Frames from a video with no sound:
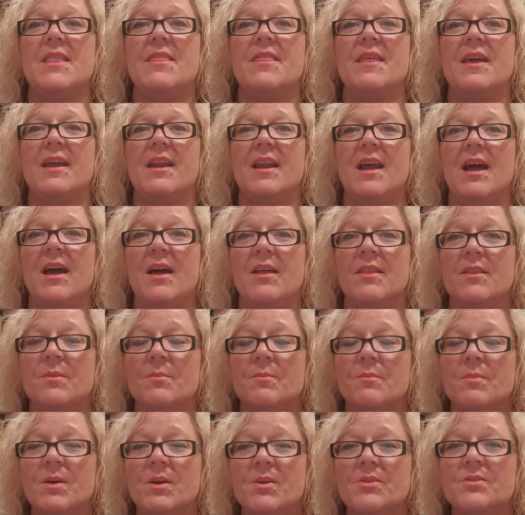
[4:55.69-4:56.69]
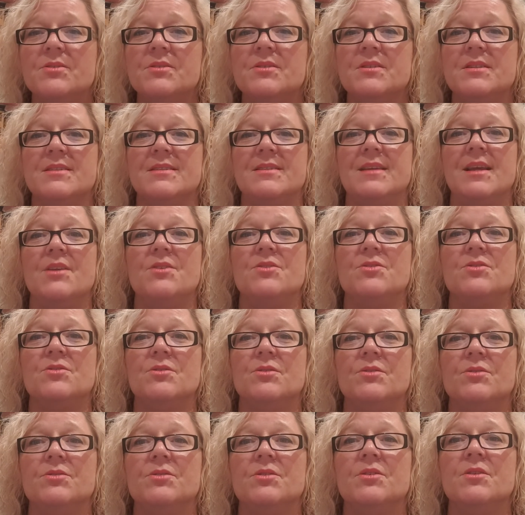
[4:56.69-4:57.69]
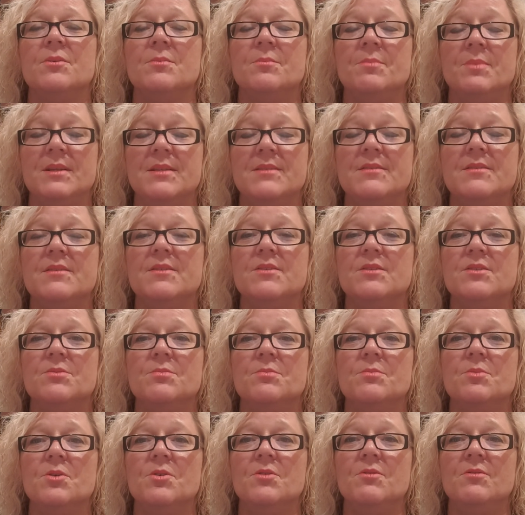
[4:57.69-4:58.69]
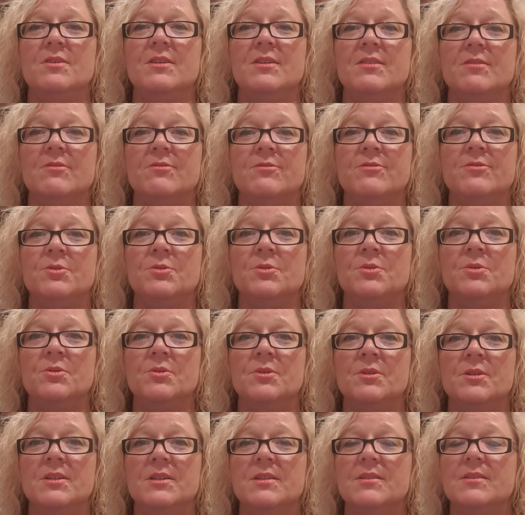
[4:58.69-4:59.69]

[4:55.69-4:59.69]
that are the most essential to the business moving forward.